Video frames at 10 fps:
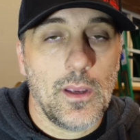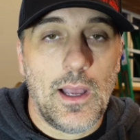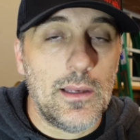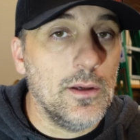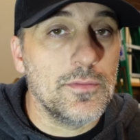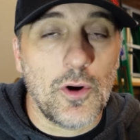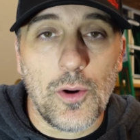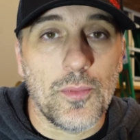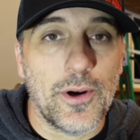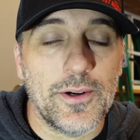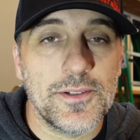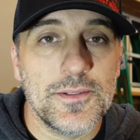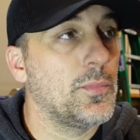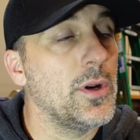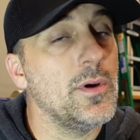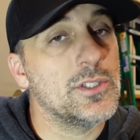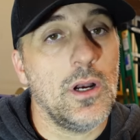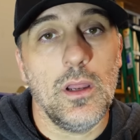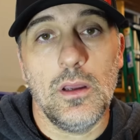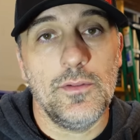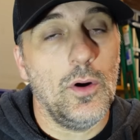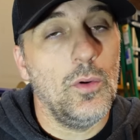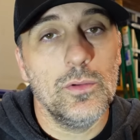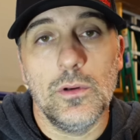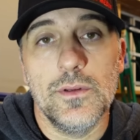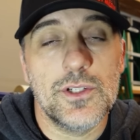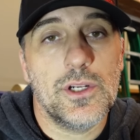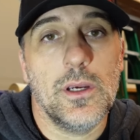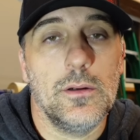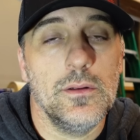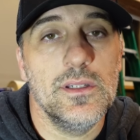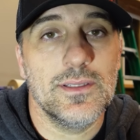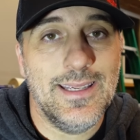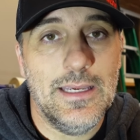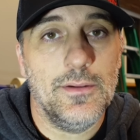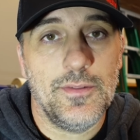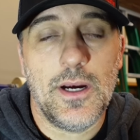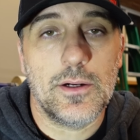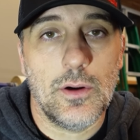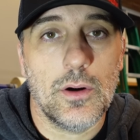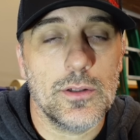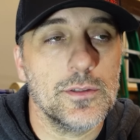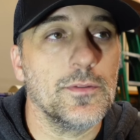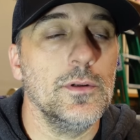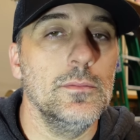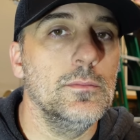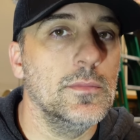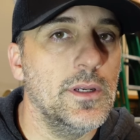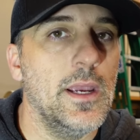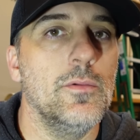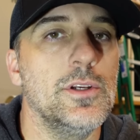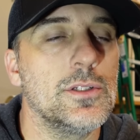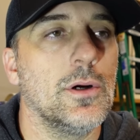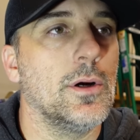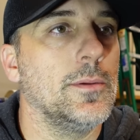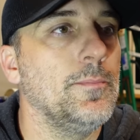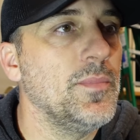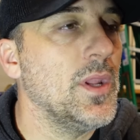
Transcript: I love carburetors. Pretty much all I've owned on this channel is EFI cars from the day we started,